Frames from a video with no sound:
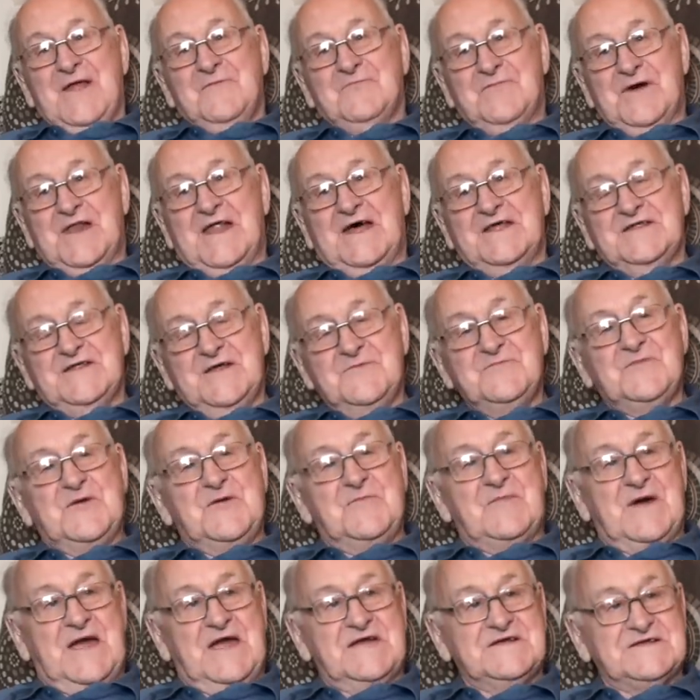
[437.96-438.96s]
But I did
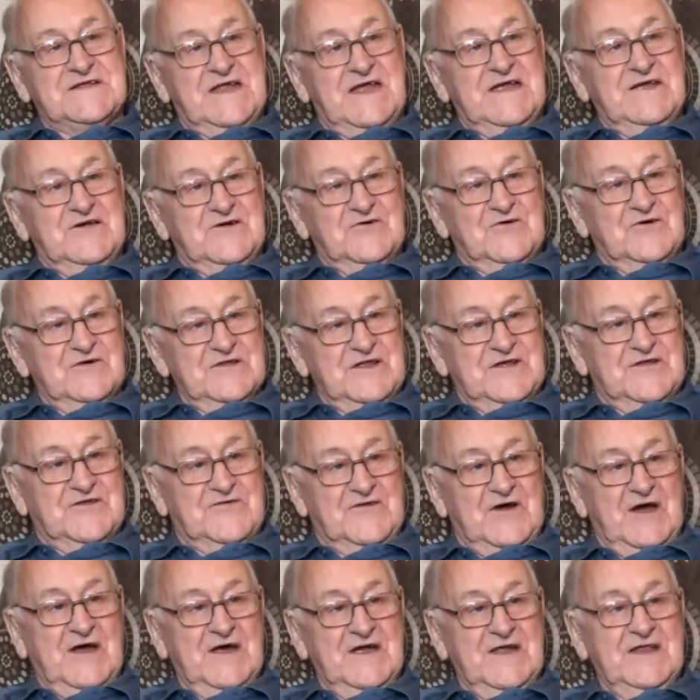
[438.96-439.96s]
my best in goal, I
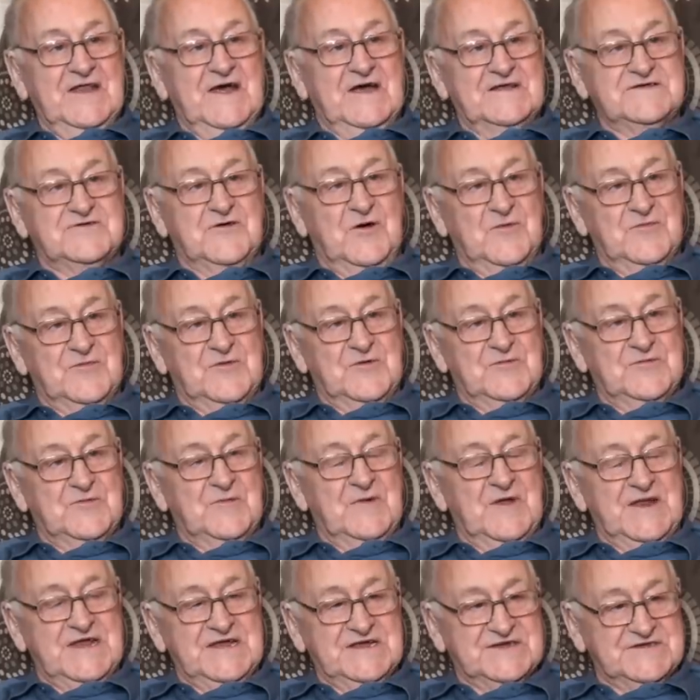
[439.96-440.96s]
tried, I stopped as
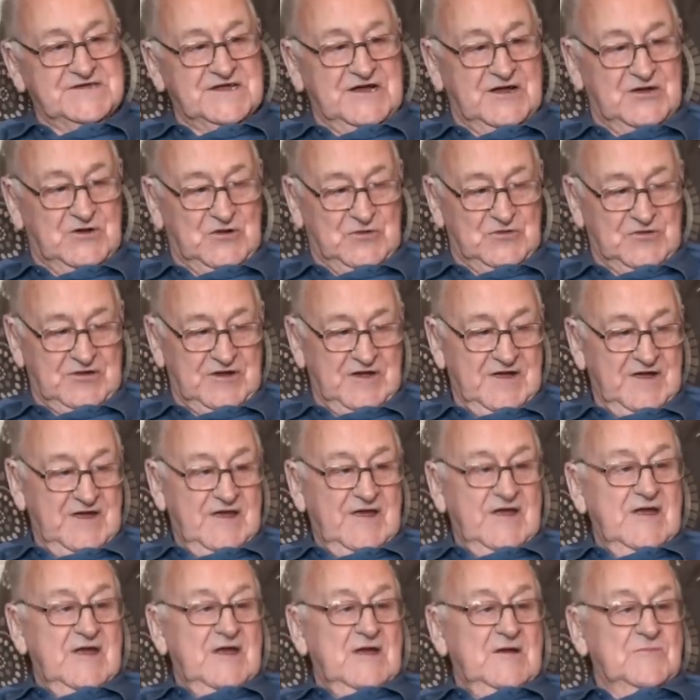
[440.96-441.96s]
many as I could.
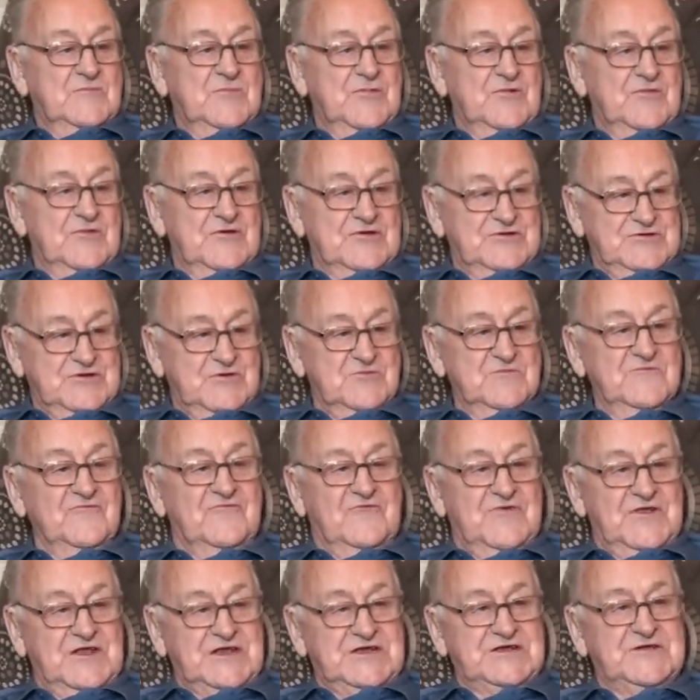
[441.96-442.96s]
But the result
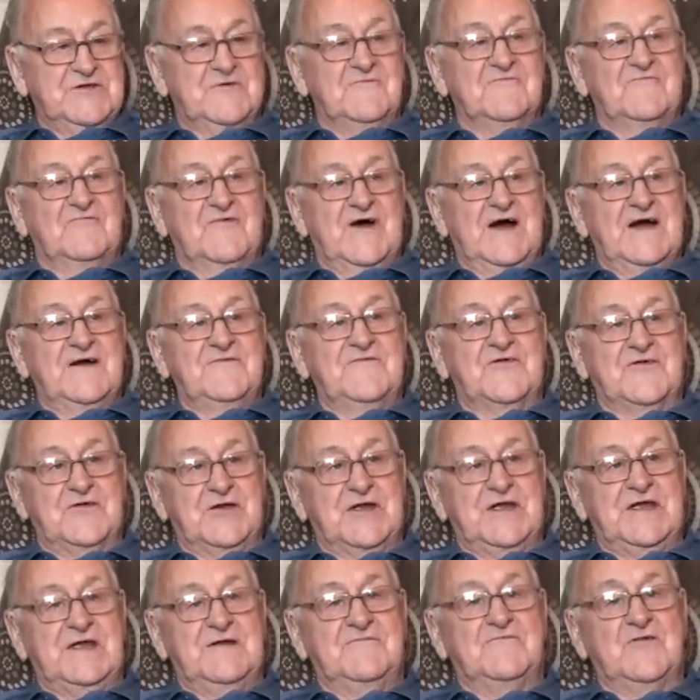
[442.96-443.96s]
finished up
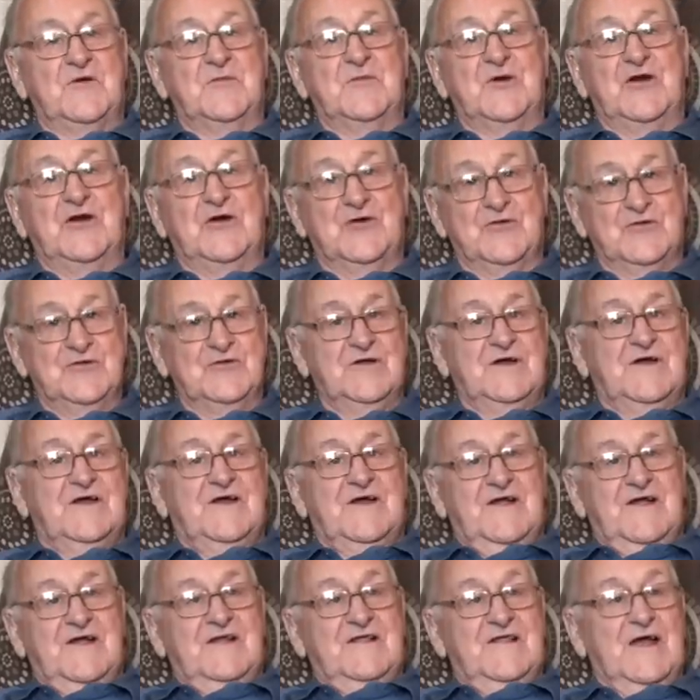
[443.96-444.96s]
5-3 from a goal.
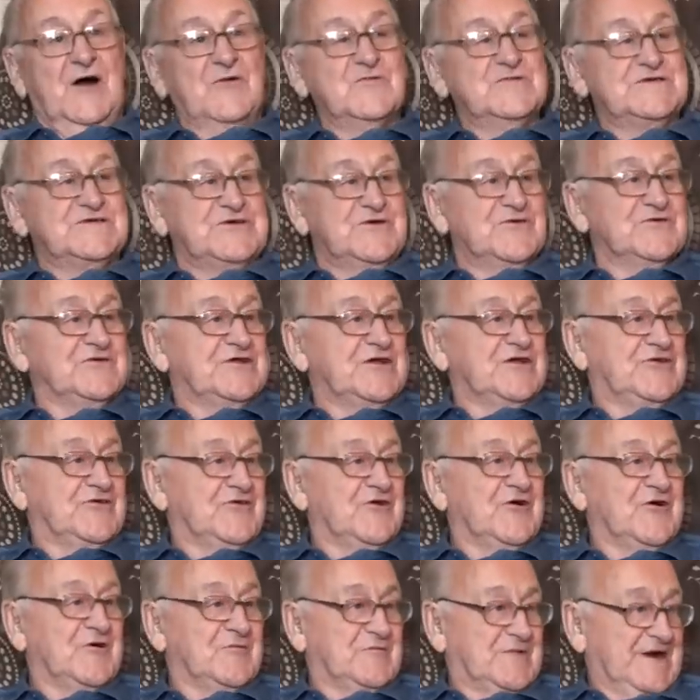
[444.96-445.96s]
That was the only
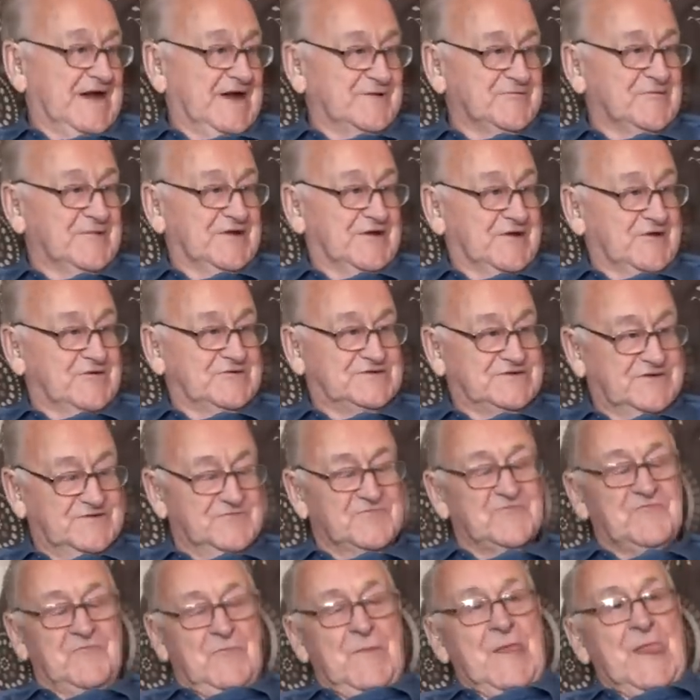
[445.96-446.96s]
drawback, but it
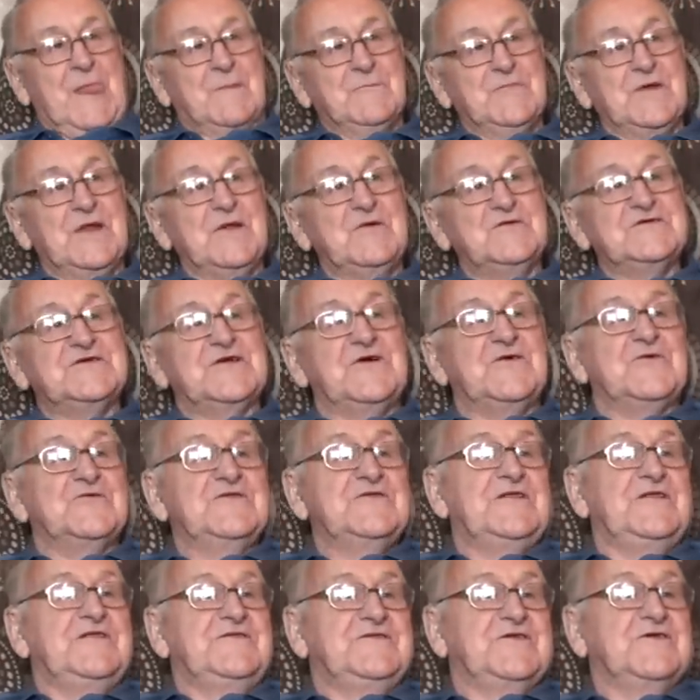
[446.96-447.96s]
was
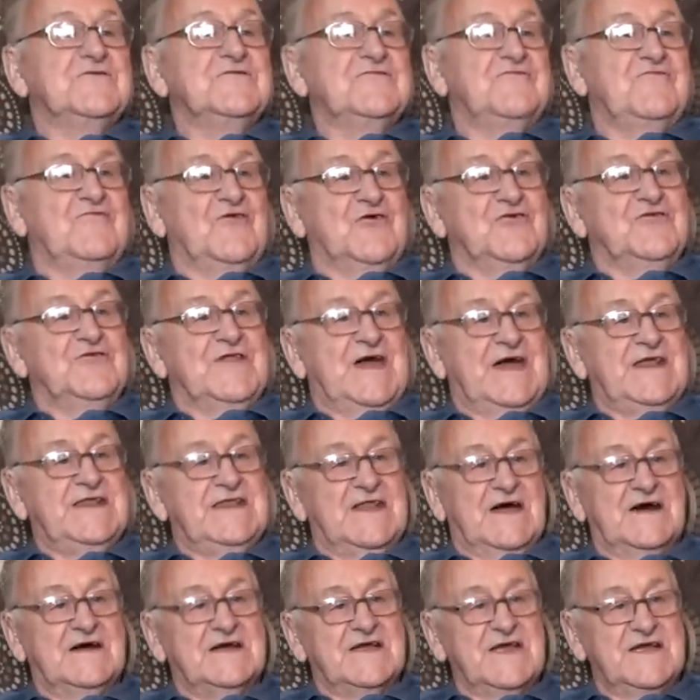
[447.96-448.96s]
good fun then,
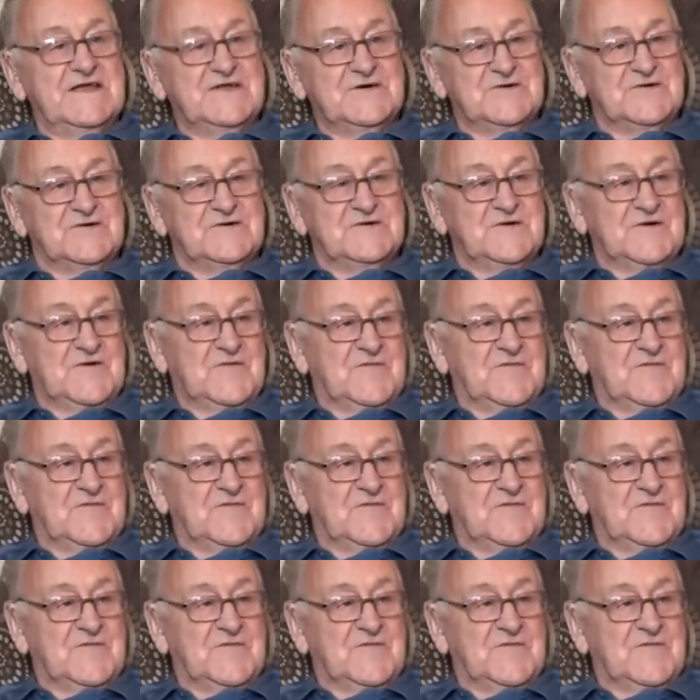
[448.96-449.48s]
like, you know.